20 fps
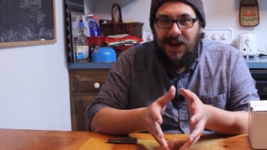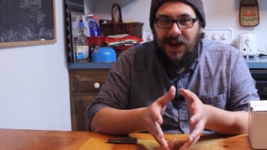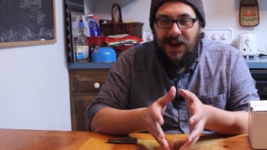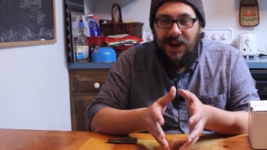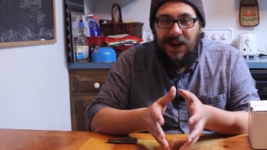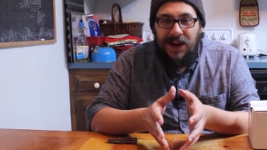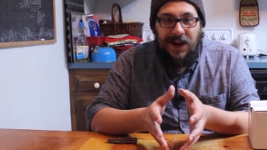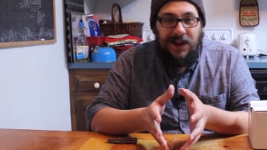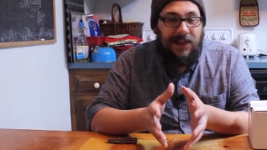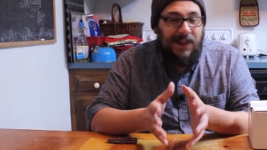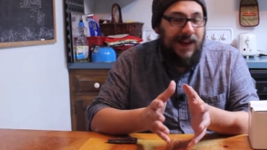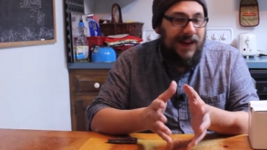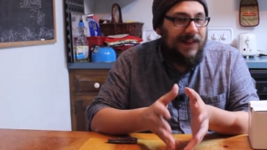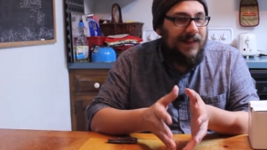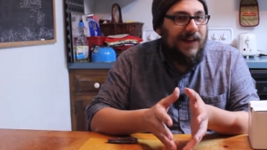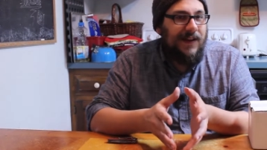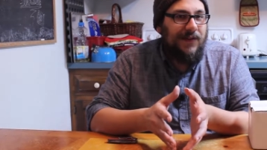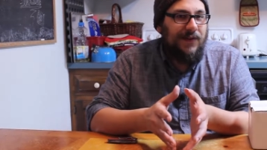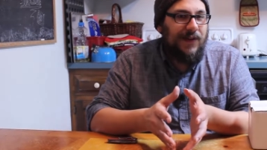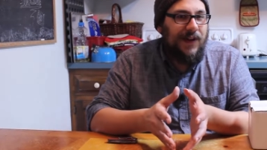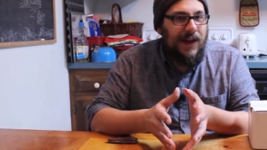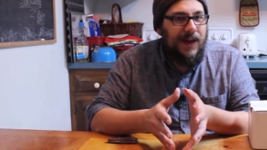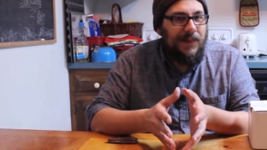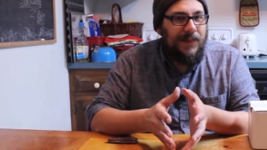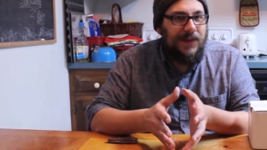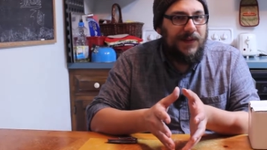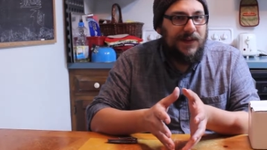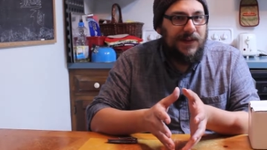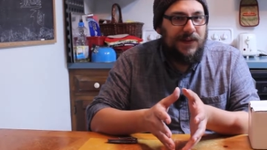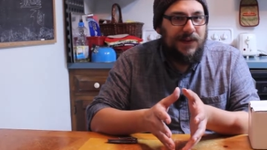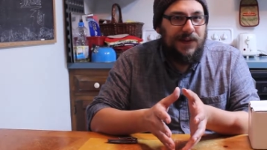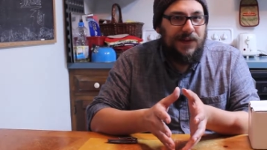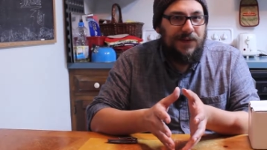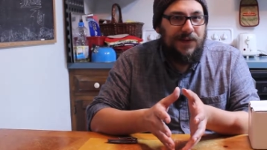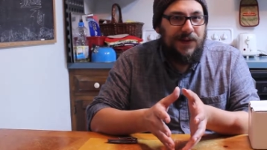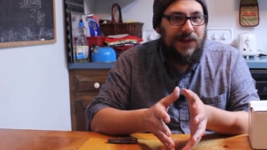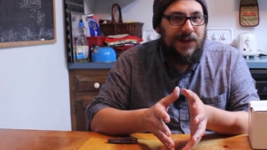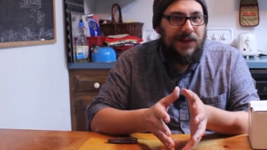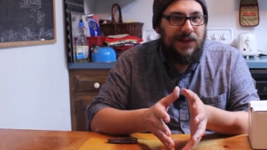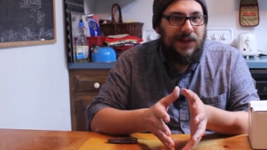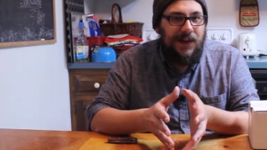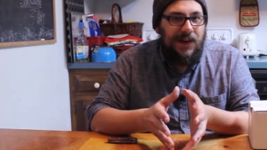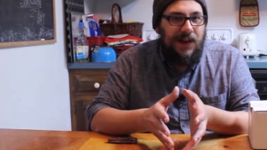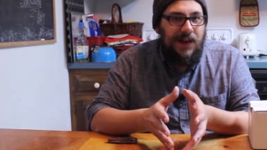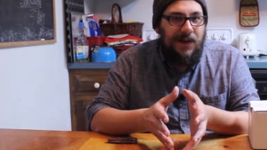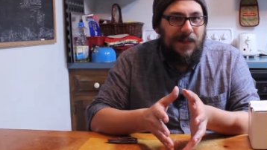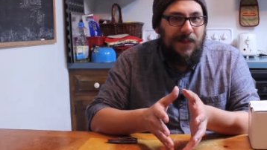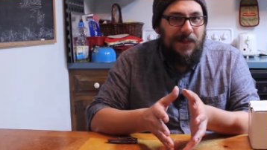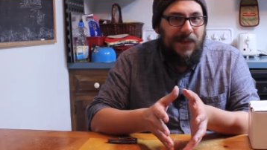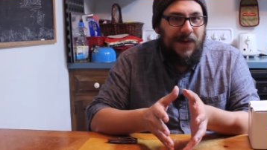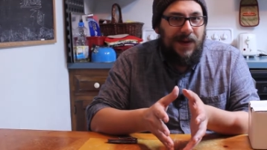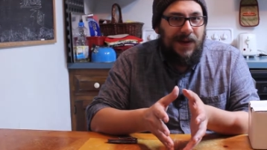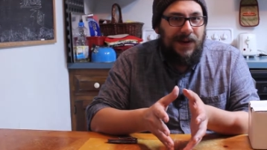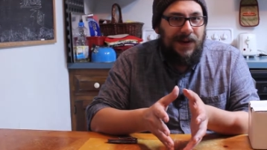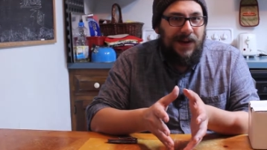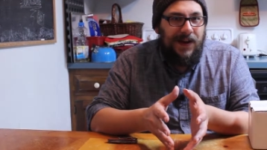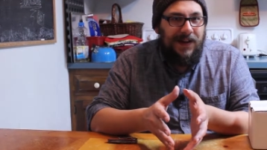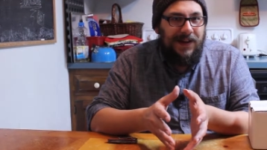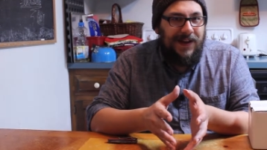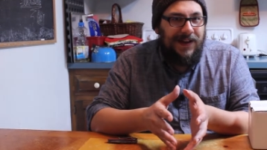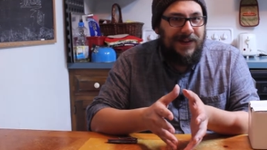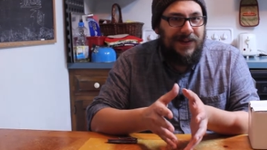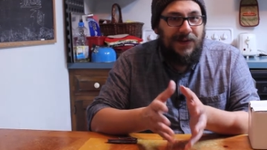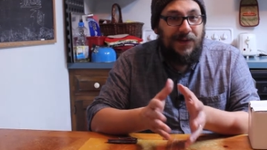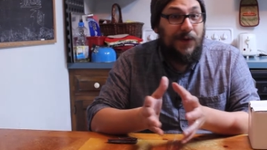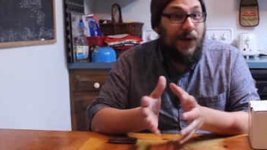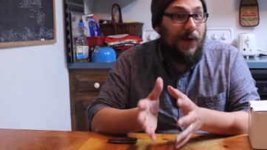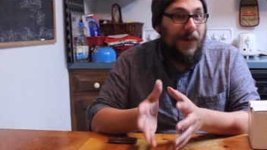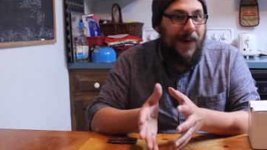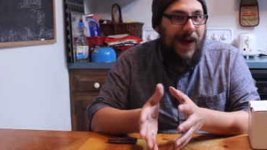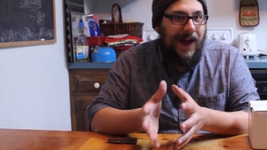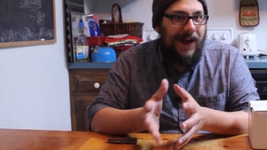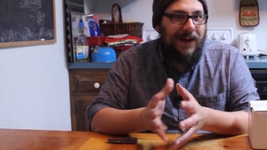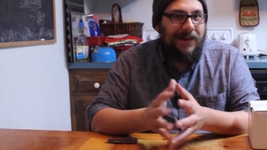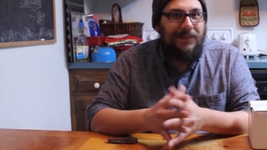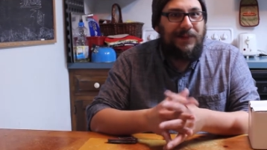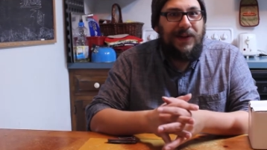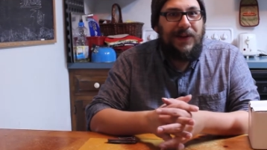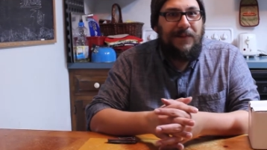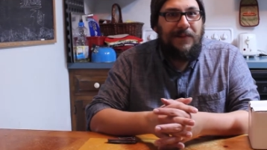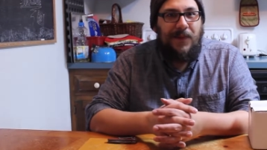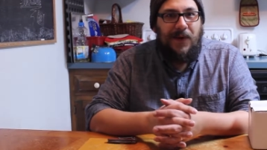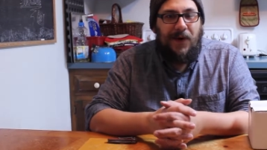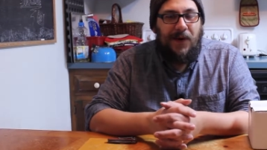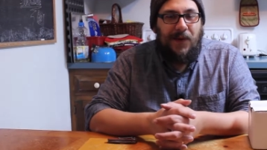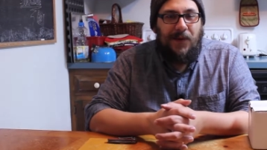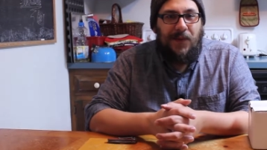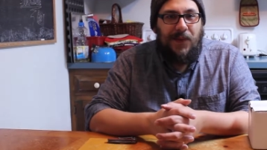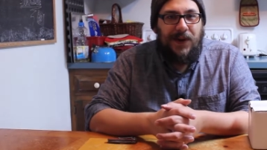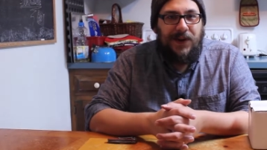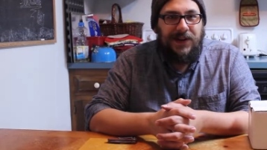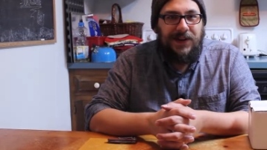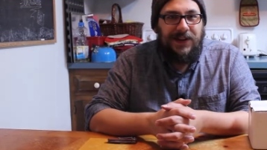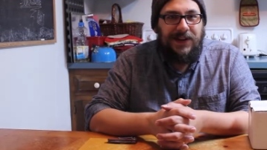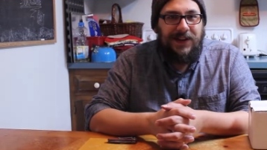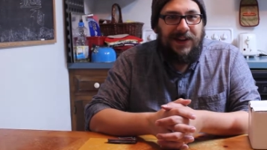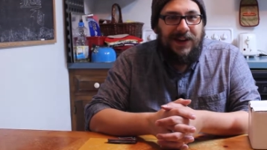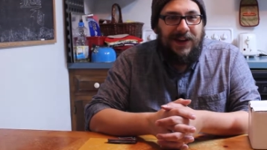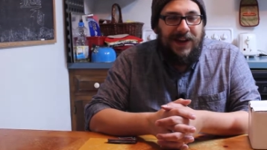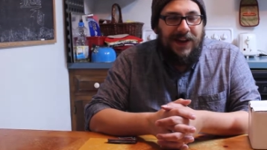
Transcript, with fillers: And, and I like the other games in the series, but I, I, still go back and play Morrowind, and,